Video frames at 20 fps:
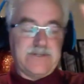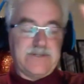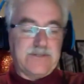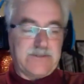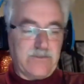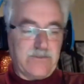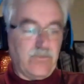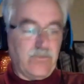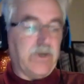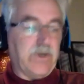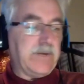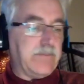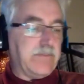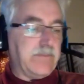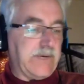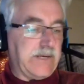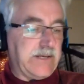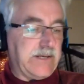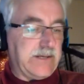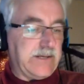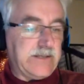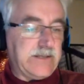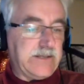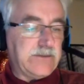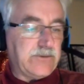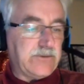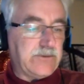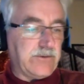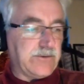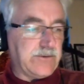So one of my
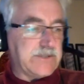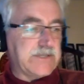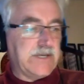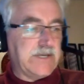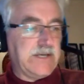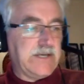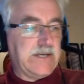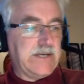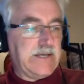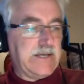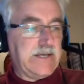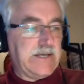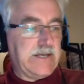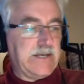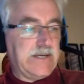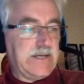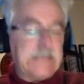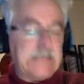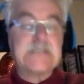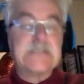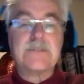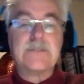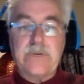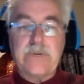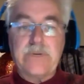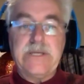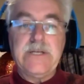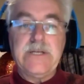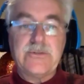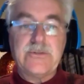interns, that's the
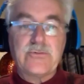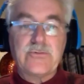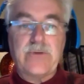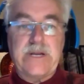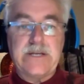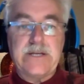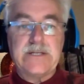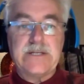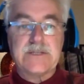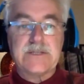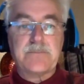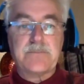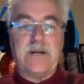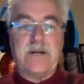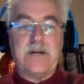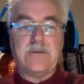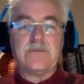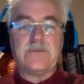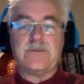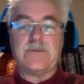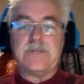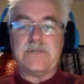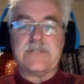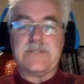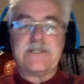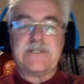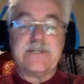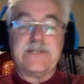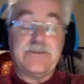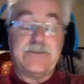way he trained his pear trees.
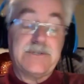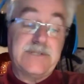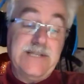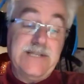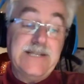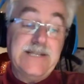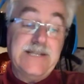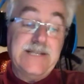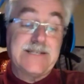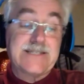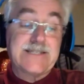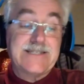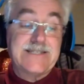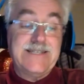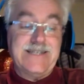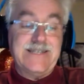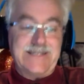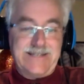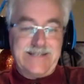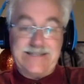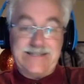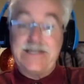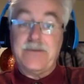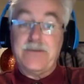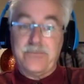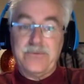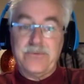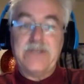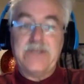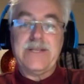And it was neat to see. Like, they
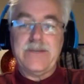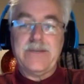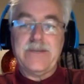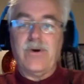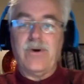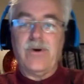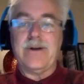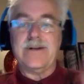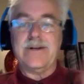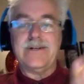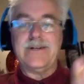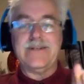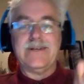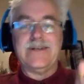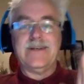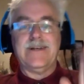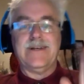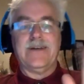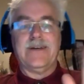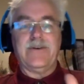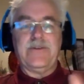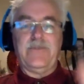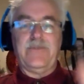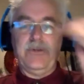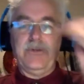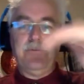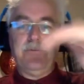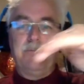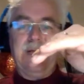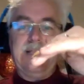really want to, if
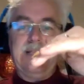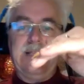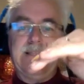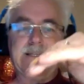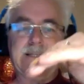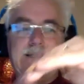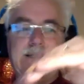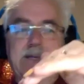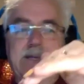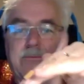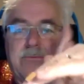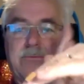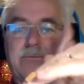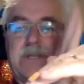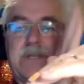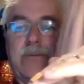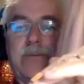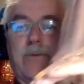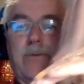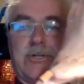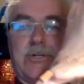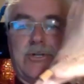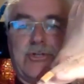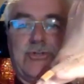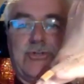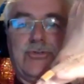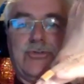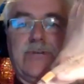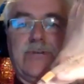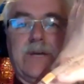you bend it, they really want to
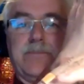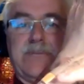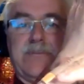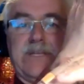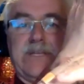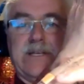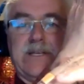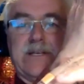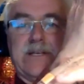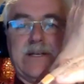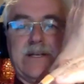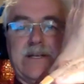shoot up again.